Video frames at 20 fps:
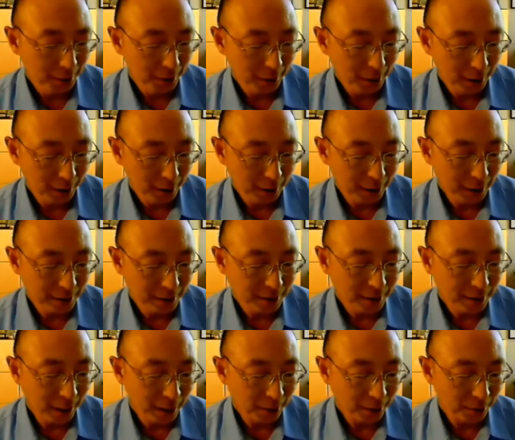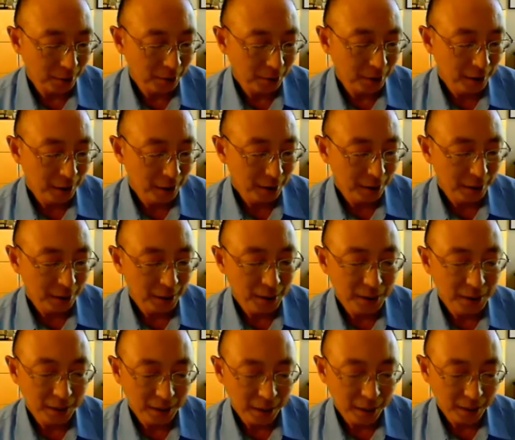that's titled
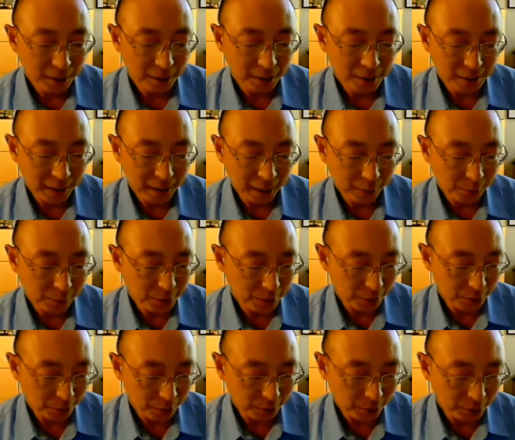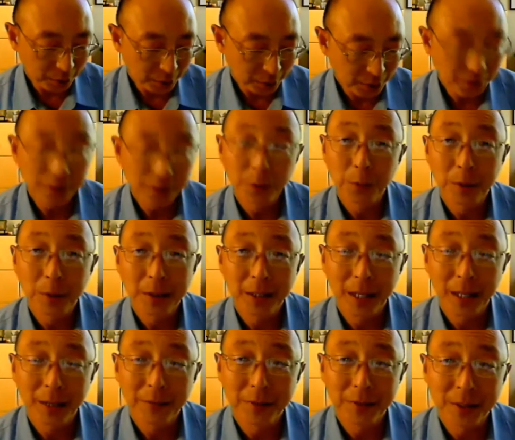Teaching English Language Learners What the
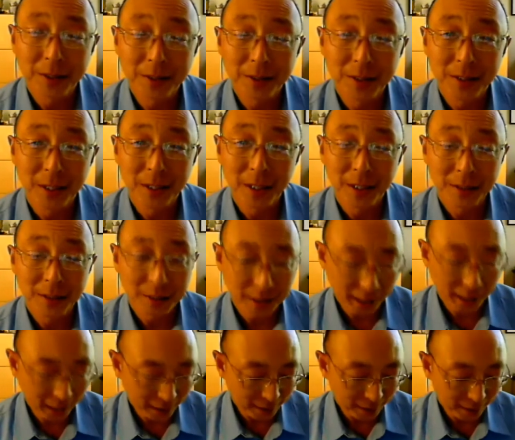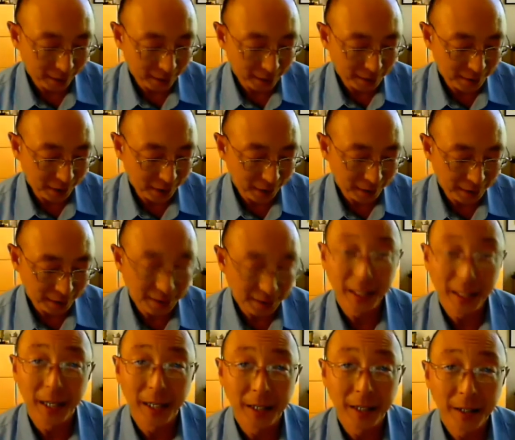Evidence Does and Does Not
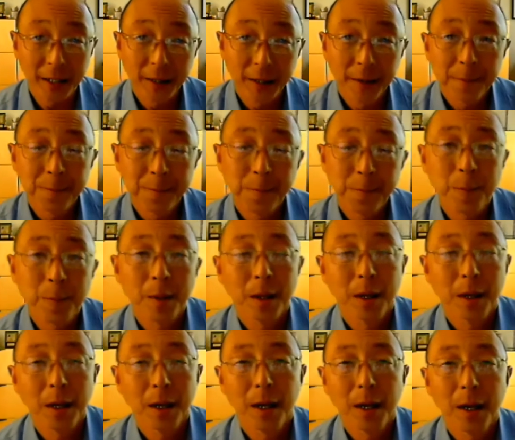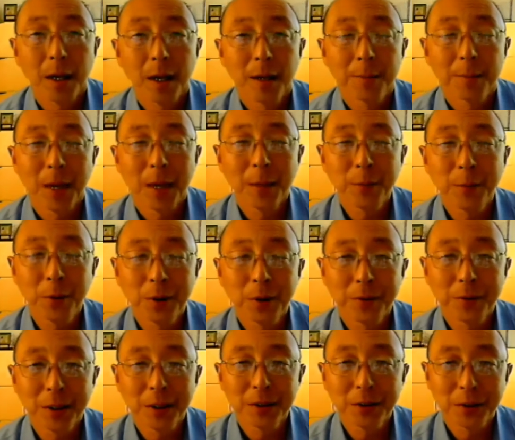Say. I'm going to
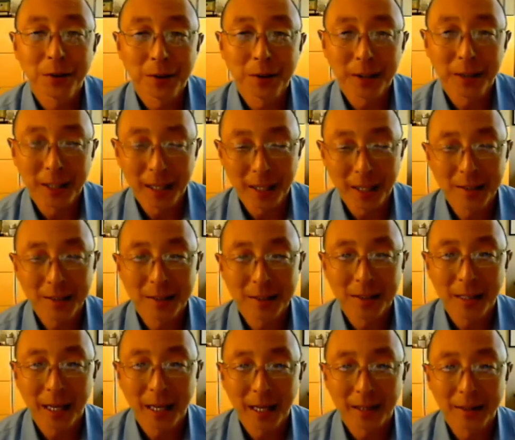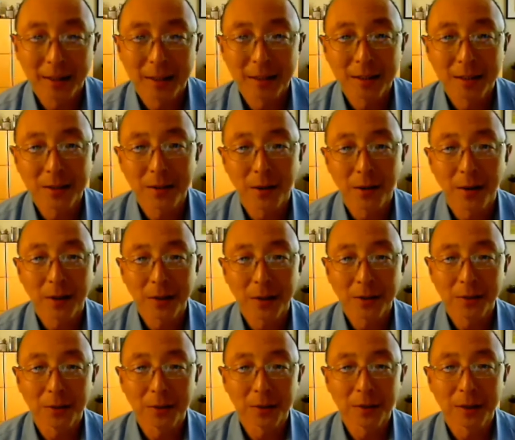venture a guess that this
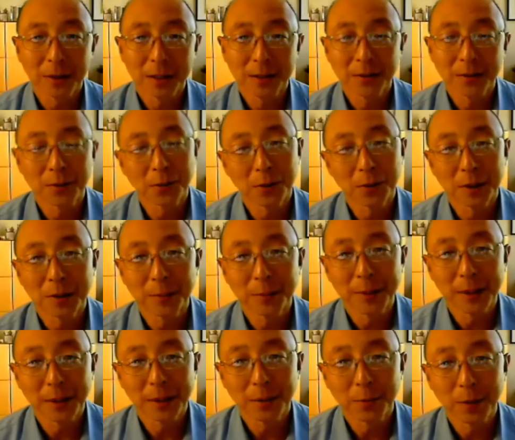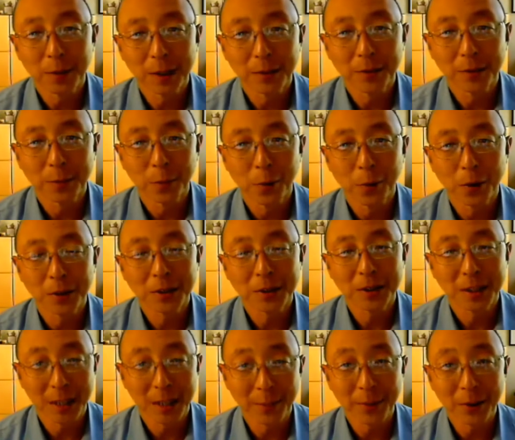article is going to be one of the more
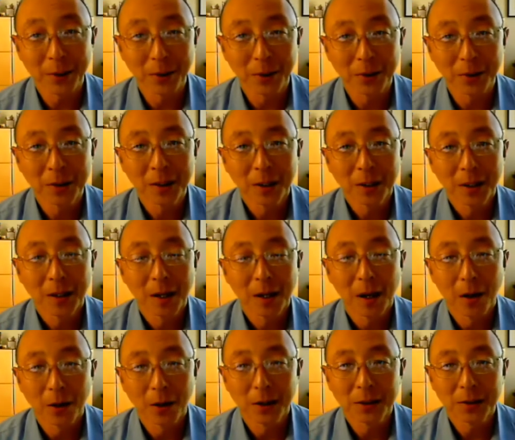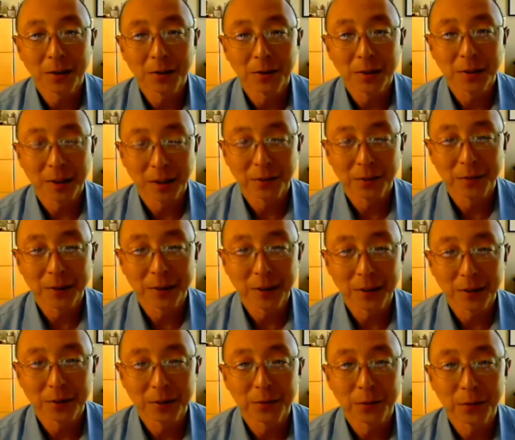seminal articles in our
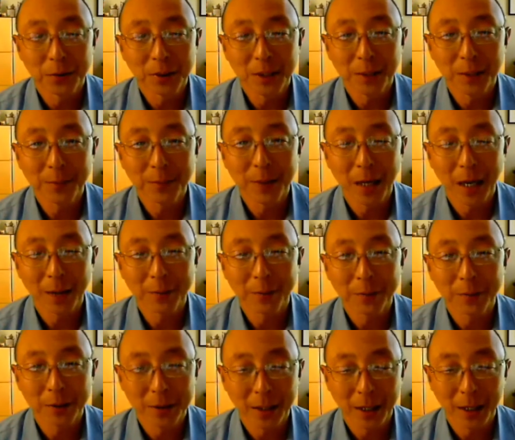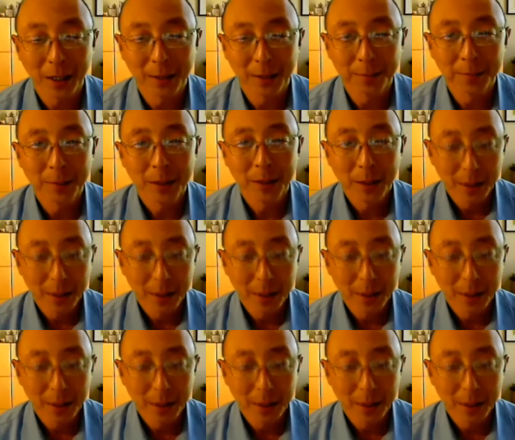field for some time to come.